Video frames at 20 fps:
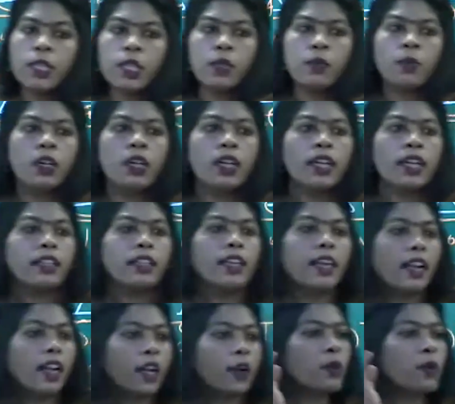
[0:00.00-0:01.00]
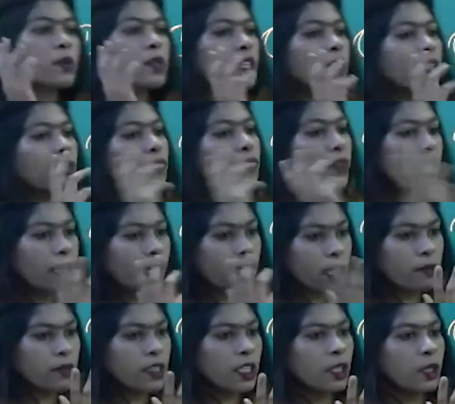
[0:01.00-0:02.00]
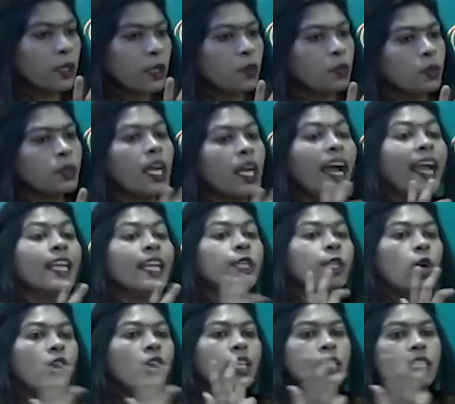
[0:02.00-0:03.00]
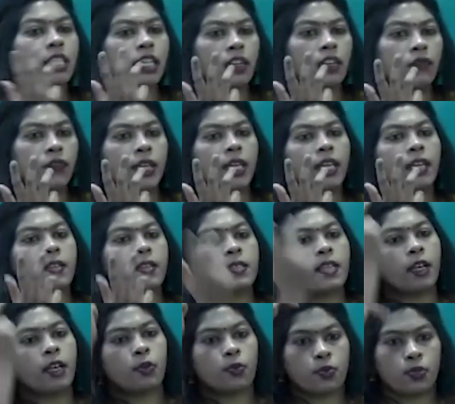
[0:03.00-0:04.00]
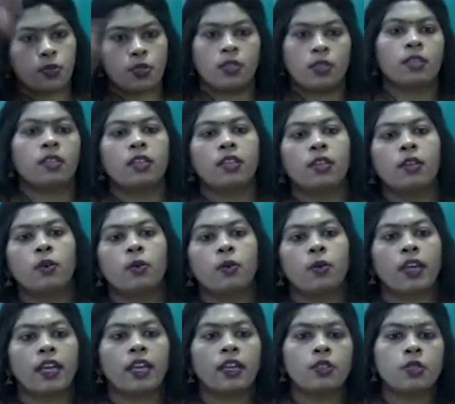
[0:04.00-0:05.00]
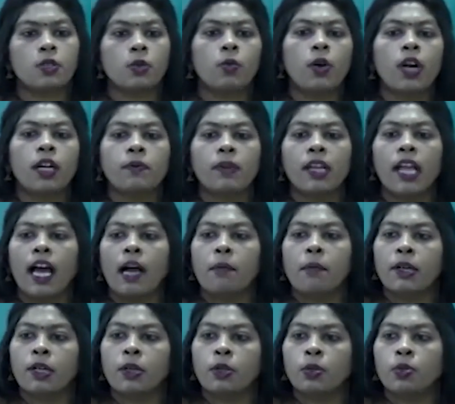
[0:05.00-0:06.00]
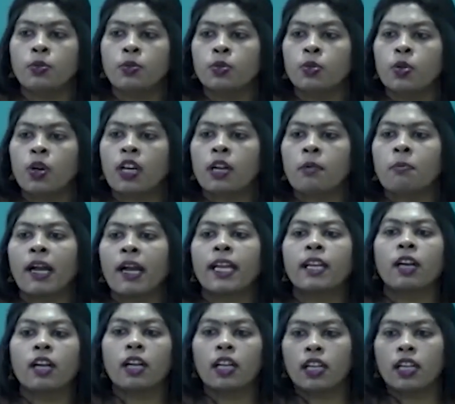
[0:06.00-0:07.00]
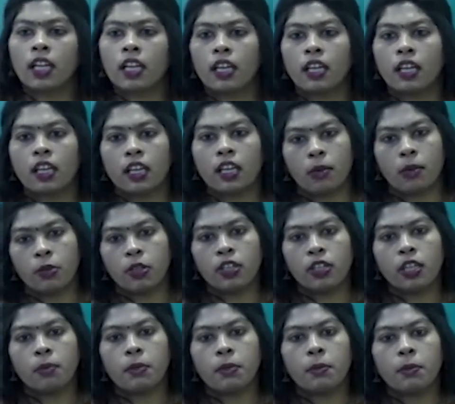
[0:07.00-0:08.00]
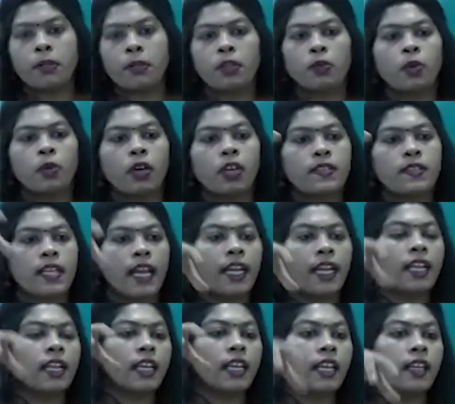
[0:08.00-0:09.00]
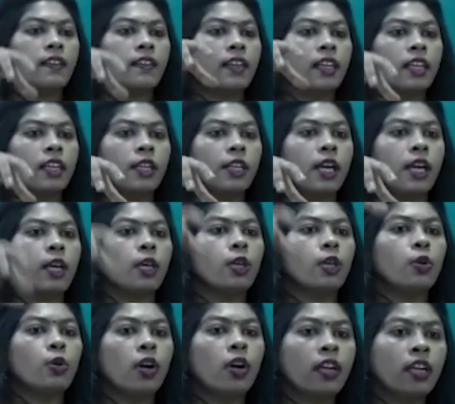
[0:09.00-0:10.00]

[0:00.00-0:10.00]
only. They are arousing the fear within you. The ideological fear is aroused. Okay, so what will happen to you? You are a minority community people who are residing here in the India. Your